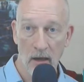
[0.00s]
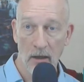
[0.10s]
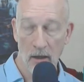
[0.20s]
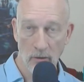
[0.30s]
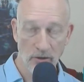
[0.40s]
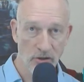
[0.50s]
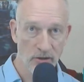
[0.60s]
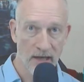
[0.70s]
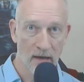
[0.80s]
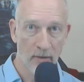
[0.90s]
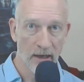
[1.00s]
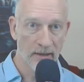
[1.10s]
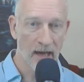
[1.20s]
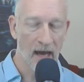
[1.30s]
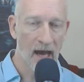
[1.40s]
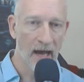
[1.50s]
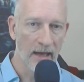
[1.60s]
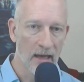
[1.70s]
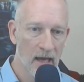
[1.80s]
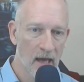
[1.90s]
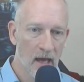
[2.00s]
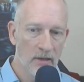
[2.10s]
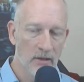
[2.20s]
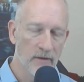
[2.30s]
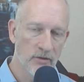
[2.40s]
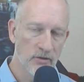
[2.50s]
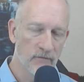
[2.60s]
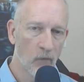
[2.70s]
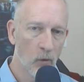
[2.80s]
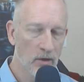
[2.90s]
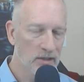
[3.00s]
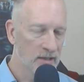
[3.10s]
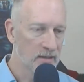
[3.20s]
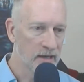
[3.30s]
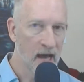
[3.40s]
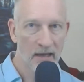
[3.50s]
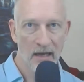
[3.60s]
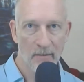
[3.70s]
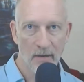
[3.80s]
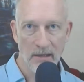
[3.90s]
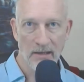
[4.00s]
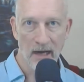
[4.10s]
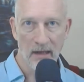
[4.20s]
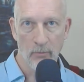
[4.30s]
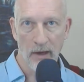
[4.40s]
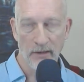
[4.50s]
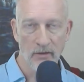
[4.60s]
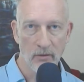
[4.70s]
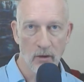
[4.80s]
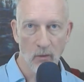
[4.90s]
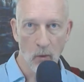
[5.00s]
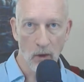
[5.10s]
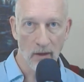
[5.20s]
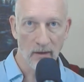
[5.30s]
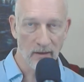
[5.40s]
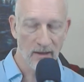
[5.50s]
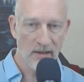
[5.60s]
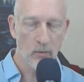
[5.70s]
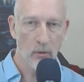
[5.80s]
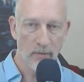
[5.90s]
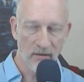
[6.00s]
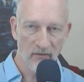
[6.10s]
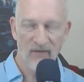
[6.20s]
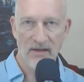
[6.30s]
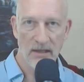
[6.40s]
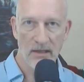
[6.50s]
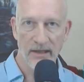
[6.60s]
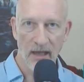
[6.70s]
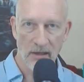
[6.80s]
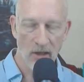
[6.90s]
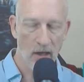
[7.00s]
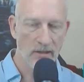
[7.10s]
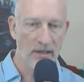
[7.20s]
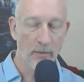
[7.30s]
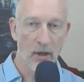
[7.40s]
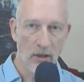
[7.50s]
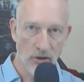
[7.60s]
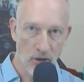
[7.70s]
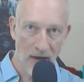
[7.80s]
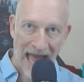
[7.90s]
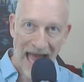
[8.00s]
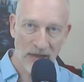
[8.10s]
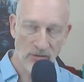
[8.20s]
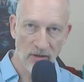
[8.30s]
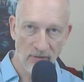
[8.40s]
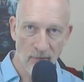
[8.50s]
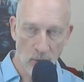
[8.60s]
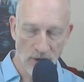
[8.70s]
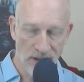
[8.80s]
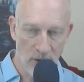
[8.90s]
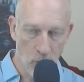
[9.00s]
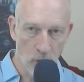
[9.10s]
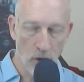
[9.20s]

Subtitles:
close your dominant eye so that you're forcing the non-dominant side of the brain to do all the work. This will be physically exhausting because you're actually forging